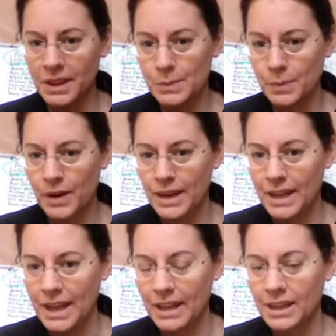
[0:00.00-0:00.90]
is breaking.
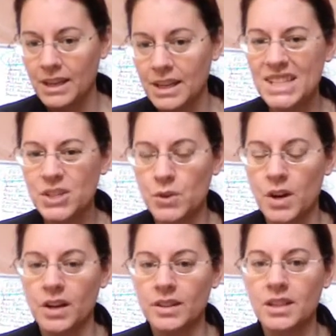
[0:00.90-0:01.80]

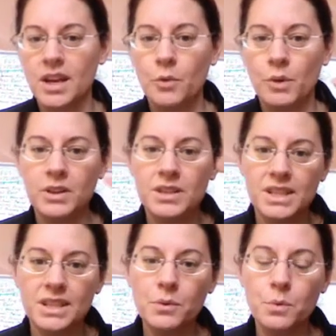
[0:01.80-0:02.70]
Destruct. When you see
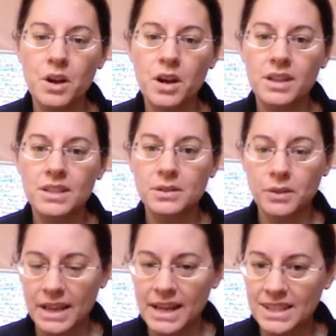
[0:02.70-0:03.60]
the word
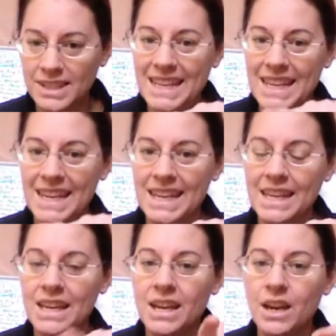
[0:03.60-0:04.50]
E,
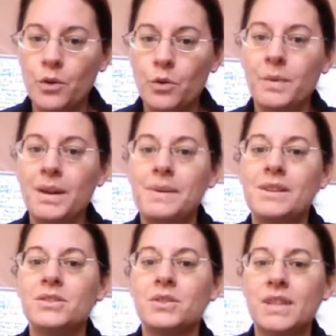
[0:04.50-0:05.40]
it normally
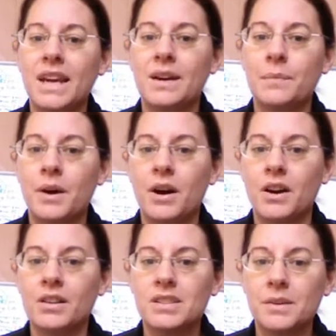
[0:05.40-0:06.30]
means to take
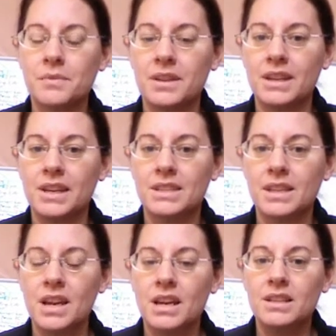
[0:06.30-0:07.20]
apart. Something is
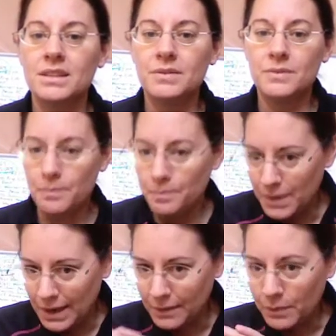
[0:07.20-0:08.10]

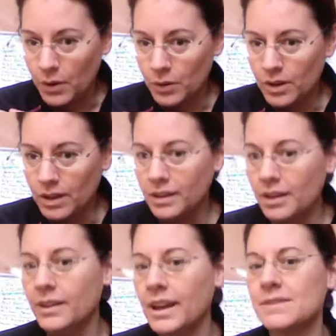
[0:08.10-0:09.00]
being broken.
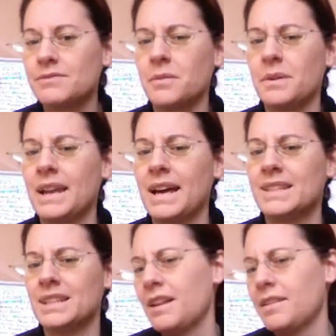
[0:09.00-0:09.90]
Okay, from the
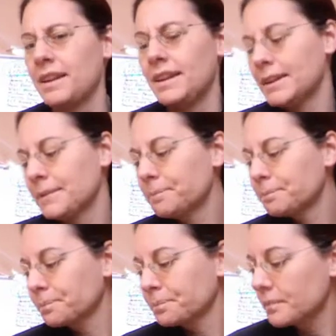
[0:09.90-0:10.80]
Latin, I think.
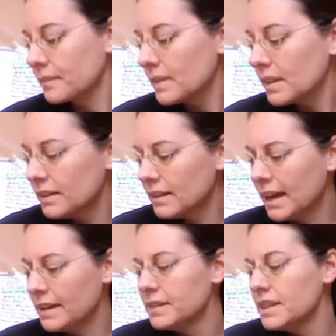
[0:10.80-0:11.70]

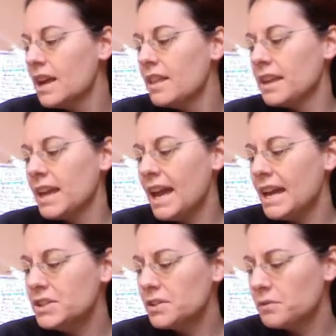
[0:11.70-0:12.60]
Okay, the
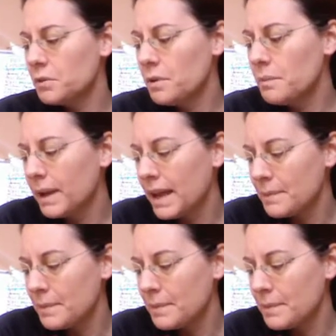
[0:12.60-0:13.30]
edge of one plate